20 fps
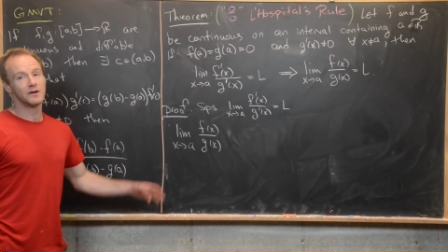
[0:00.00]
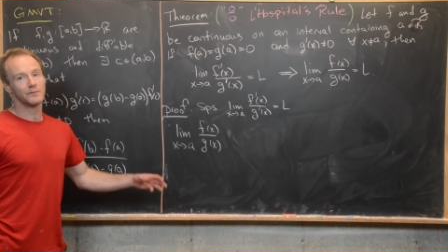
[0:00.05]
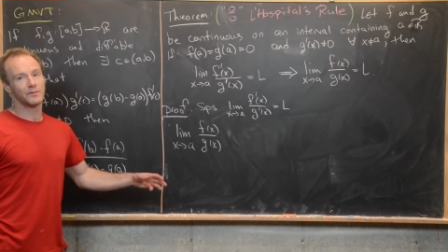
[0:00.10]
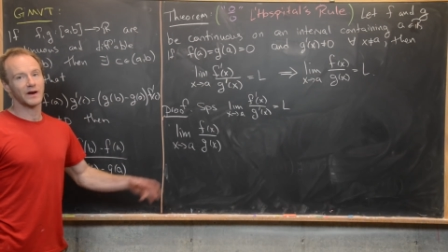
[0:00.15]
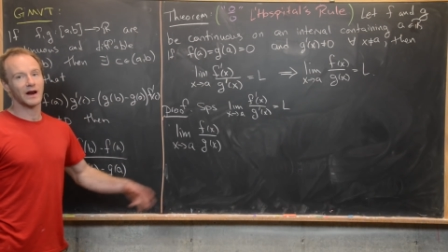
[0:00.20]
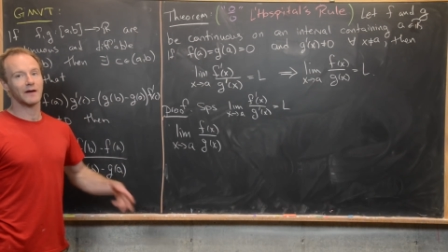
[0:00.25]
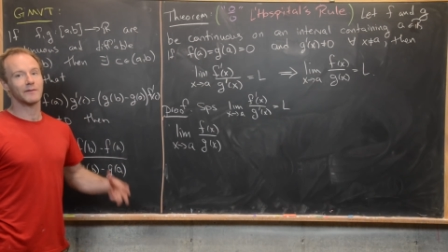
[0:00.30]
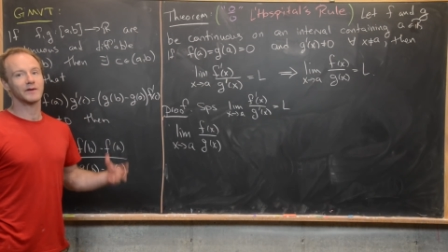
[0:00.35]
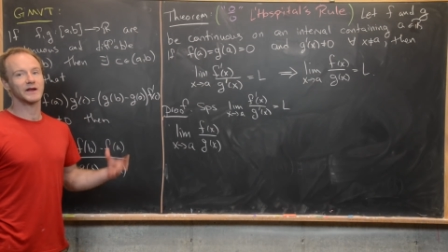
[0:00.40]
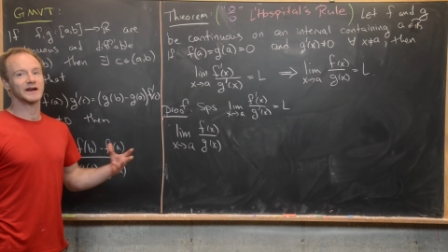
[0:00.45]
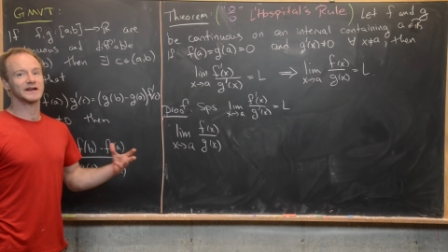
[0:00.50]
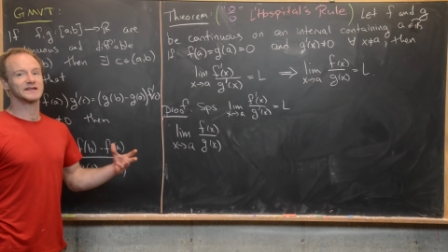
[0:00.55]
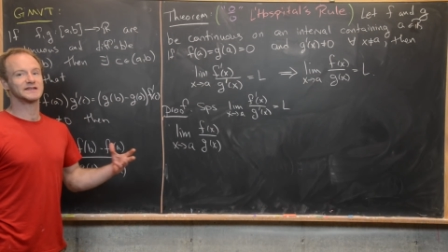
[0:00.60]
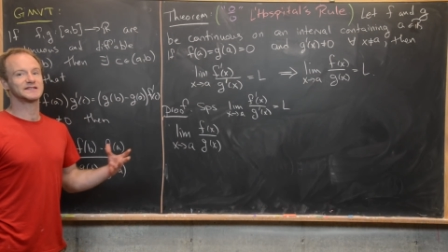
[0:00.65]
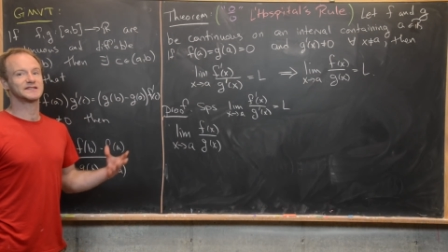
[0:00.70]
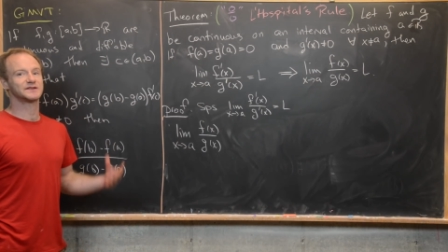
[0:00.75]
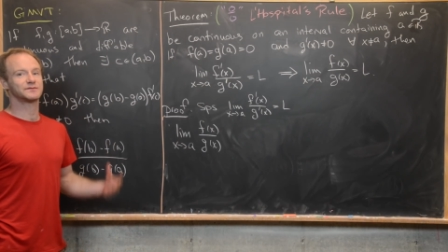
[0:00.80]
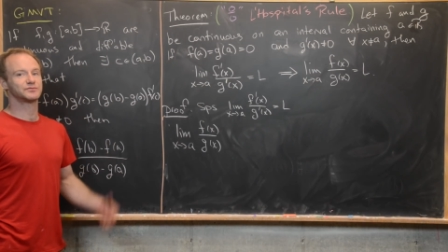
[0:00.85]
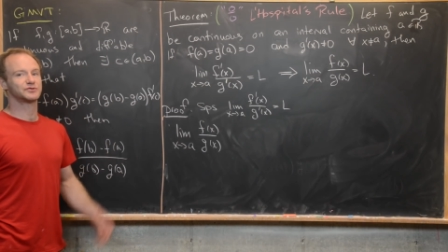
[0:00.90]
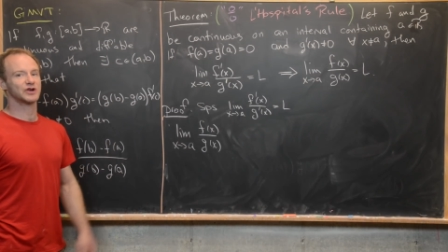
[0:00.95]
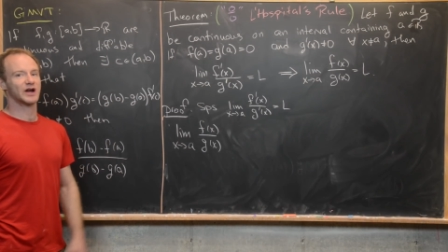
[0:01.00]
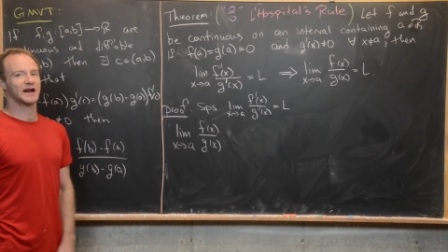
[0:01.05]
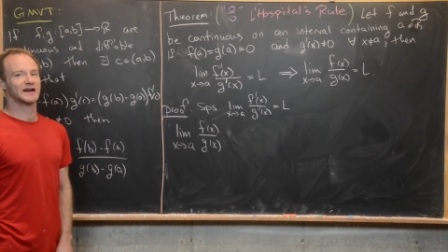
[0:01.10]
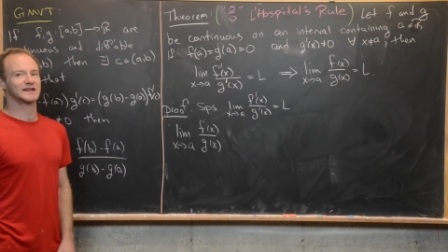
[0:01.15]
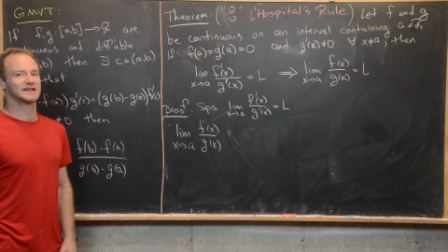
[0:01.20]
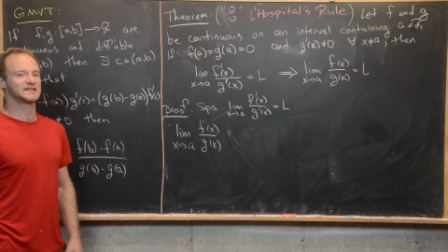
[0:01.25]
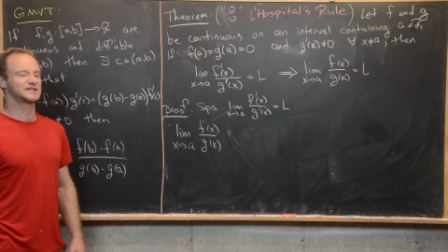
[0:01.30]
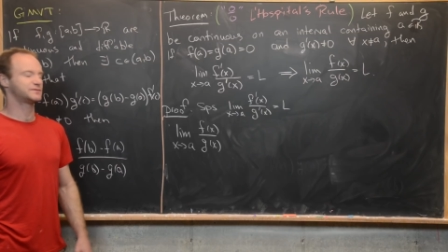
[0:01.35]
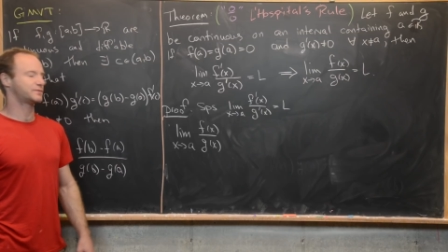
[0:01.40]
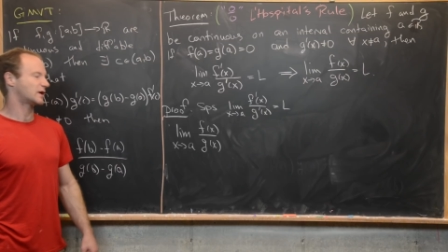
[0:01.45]
but I'm going to
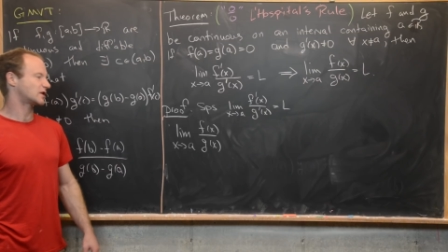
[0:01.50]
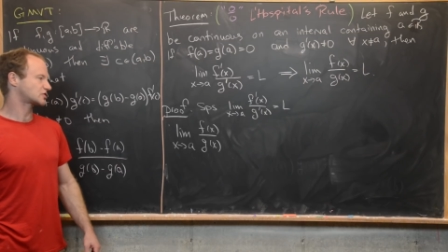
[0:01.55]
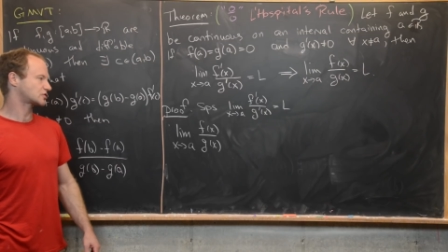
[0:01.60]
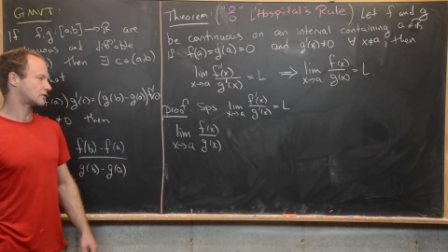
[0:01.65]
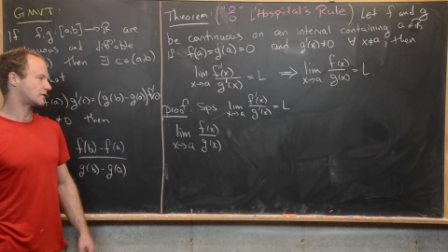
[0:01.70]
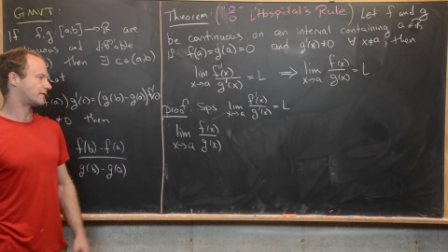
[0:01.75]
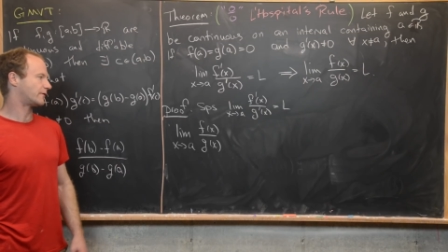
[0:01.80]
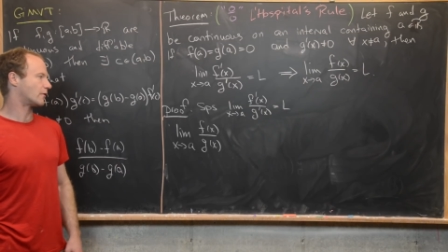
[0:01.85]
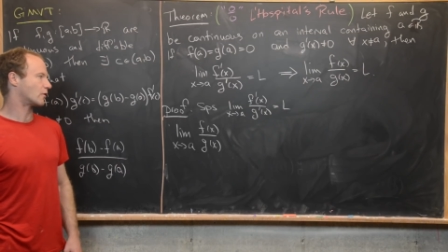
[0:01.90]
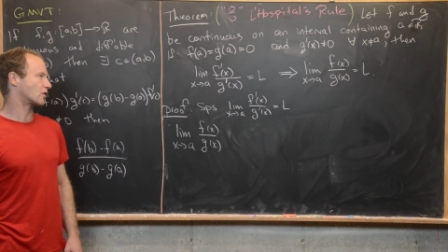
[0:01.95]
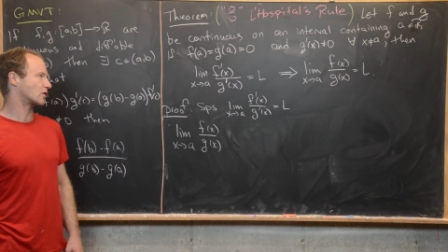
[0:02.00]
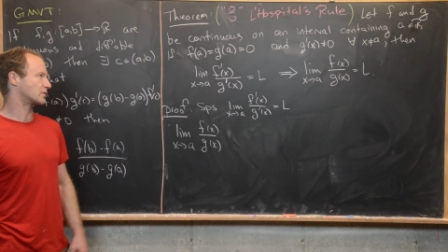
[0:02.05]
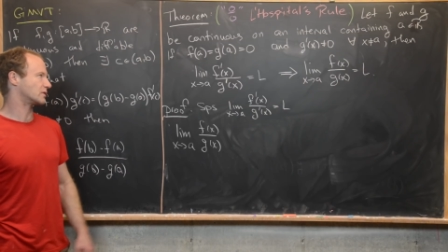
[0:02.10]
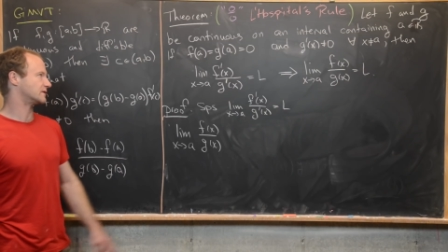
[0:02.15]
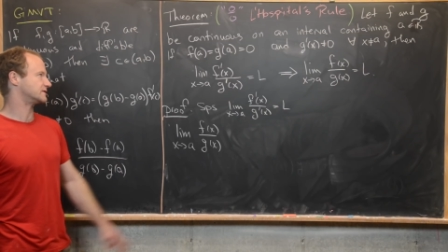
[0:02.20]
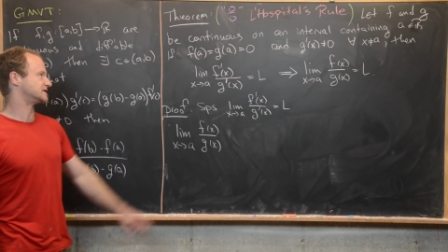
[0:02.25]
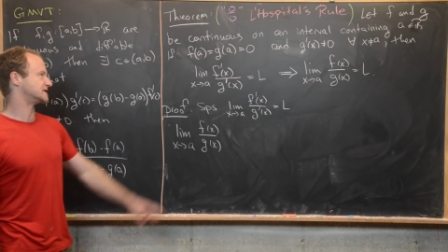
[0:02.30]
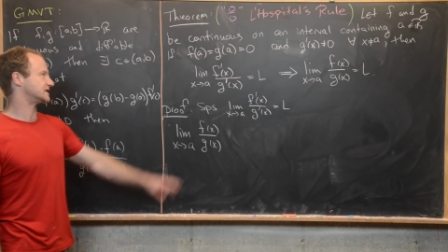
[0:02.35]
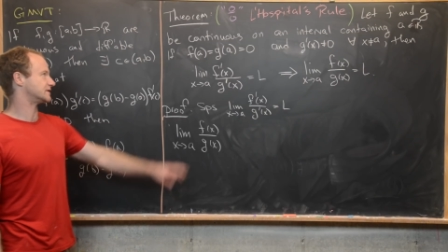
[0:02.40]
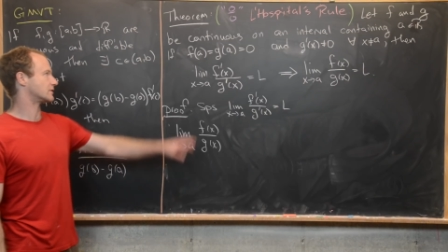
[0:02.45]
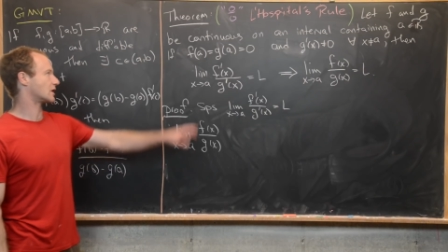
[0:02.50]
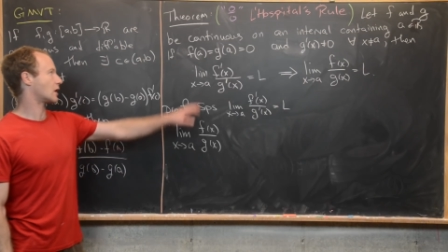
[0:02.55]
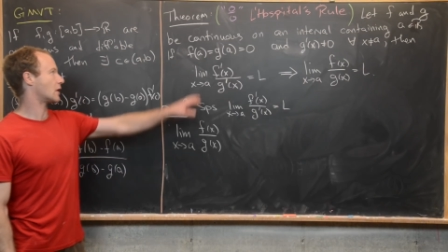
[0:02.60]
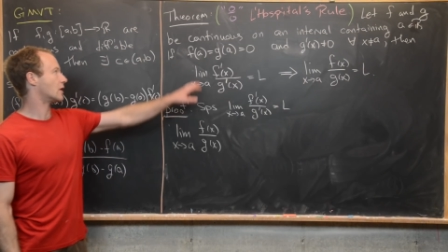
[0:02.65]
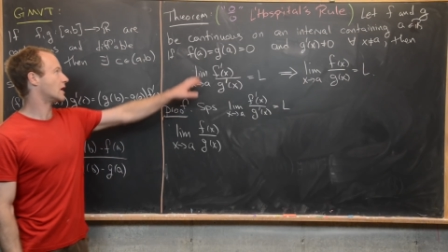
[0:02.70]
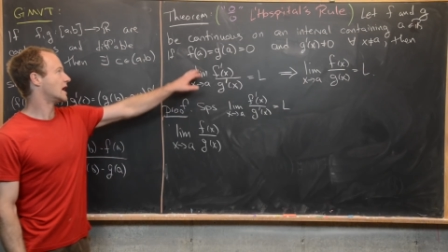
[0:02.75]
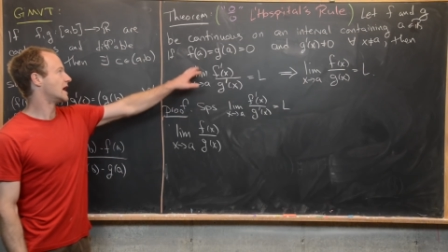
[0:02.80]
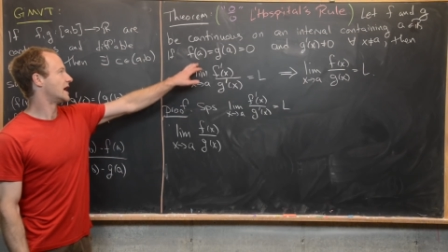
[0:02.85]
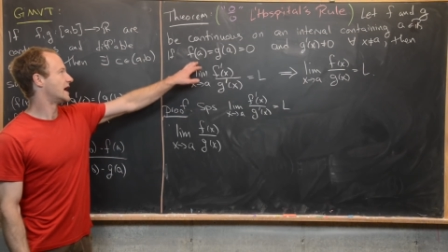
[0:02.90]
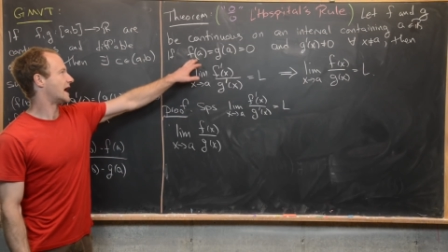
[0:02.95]
subtract a special form of 0.